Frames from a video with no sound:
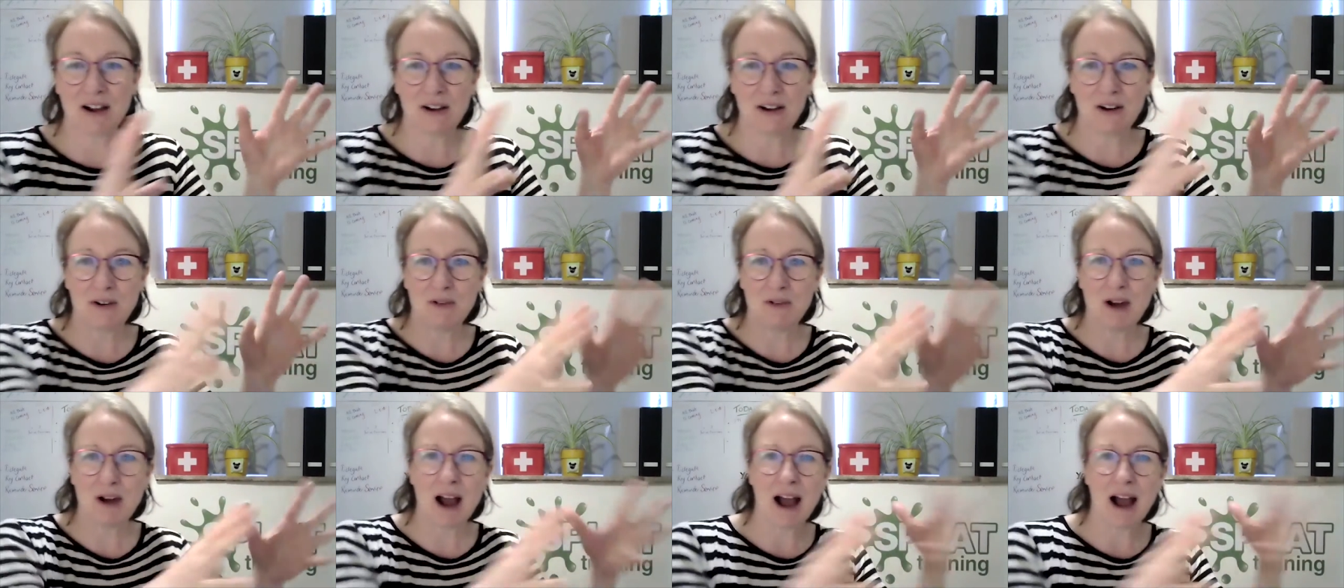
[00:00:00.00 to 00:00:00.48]

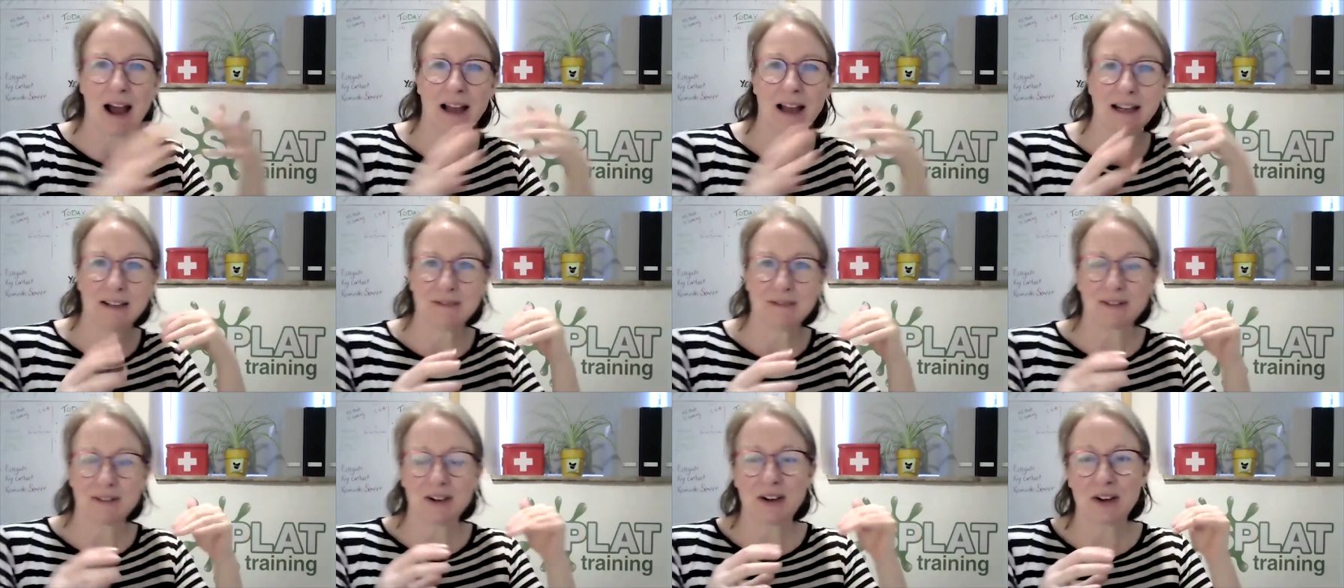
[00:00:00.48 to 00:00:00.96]

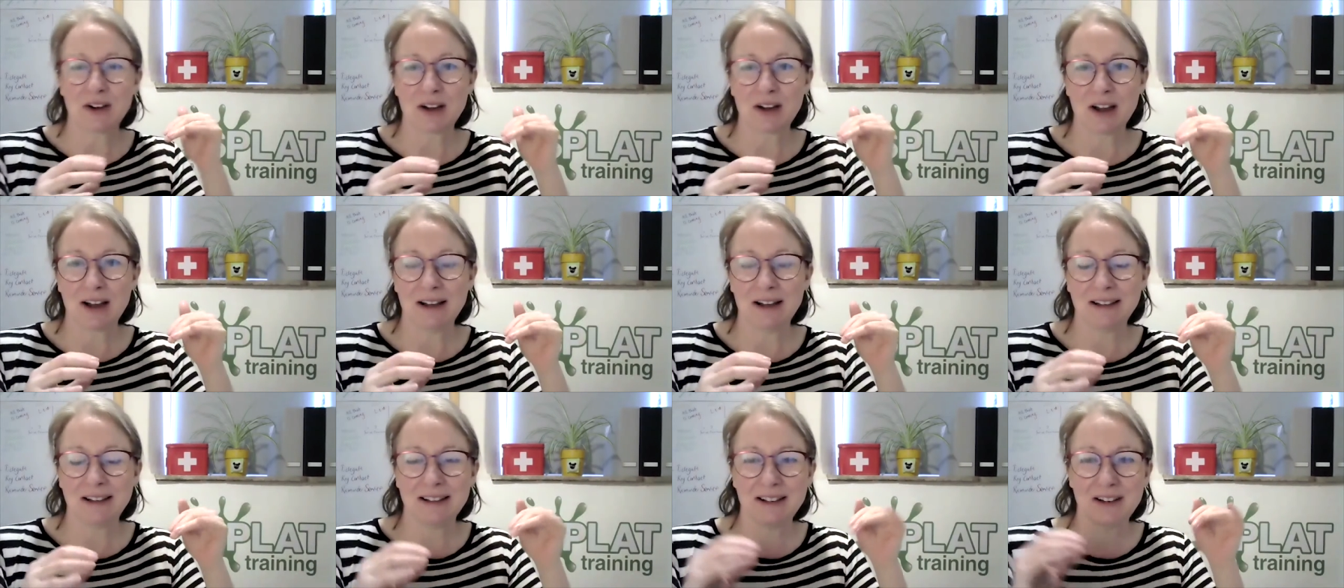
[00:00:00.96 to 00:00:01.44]
arrive, and,
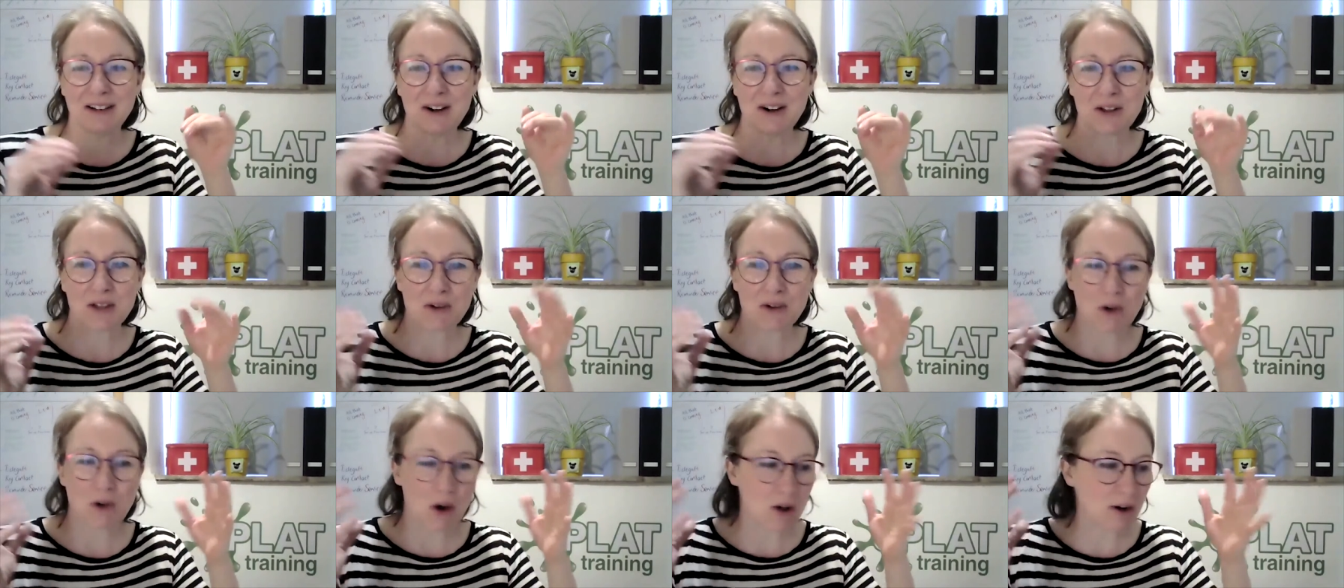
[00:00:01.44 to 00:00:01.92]
you know,
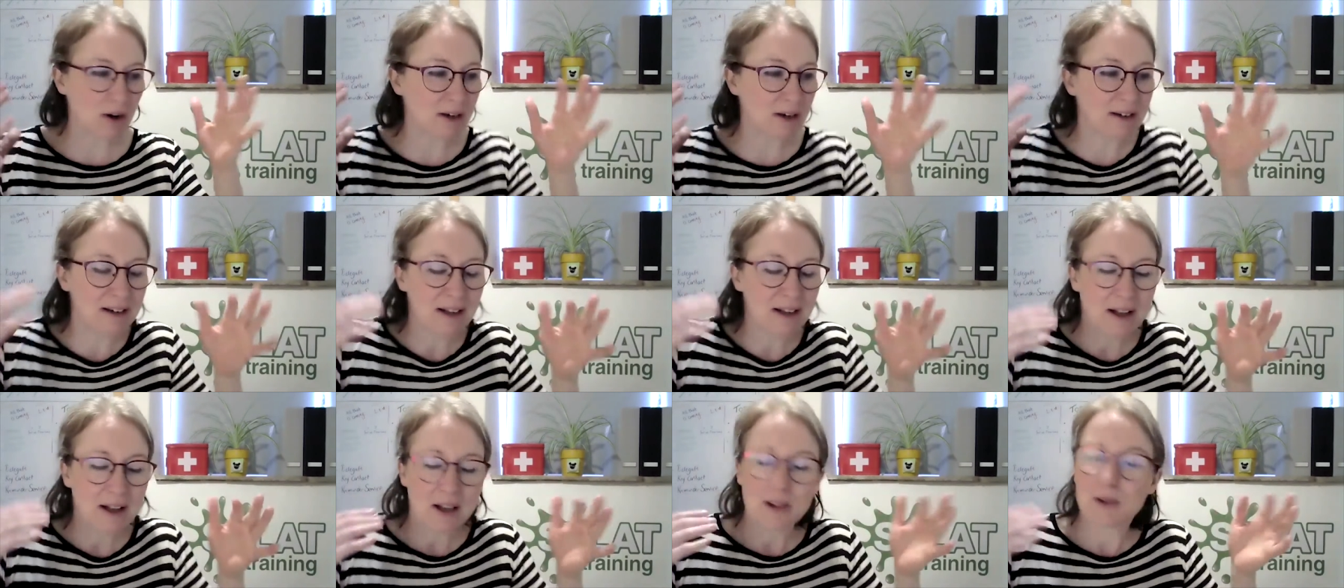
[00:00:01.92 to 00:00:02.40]
they're all
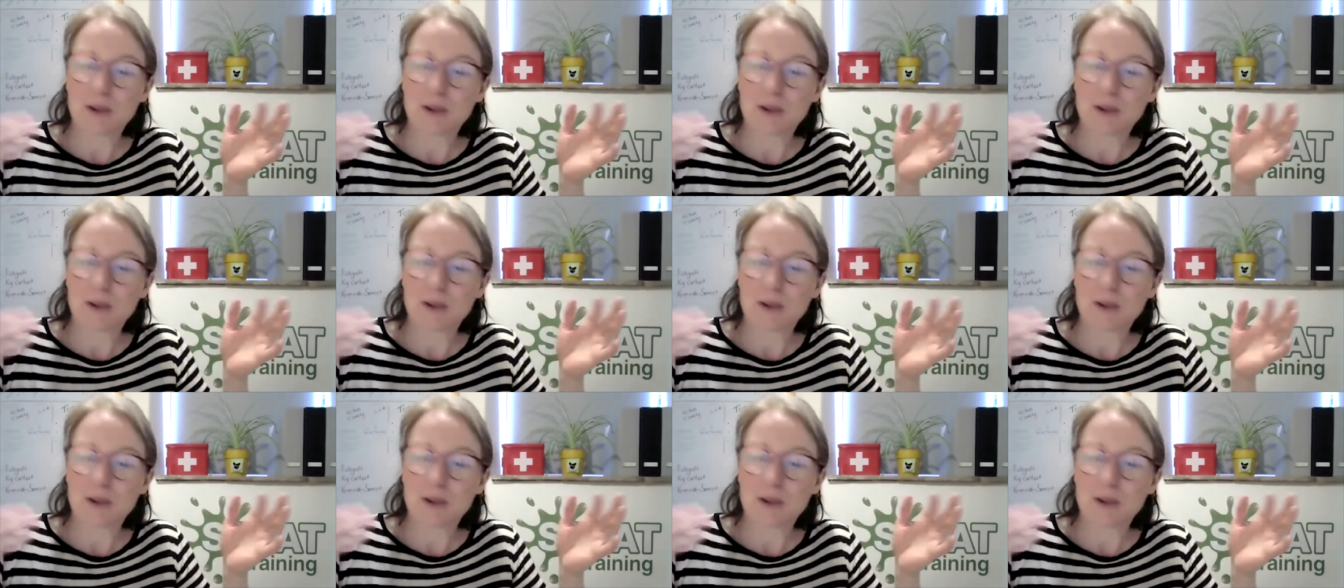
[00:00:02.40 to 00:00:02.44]
in.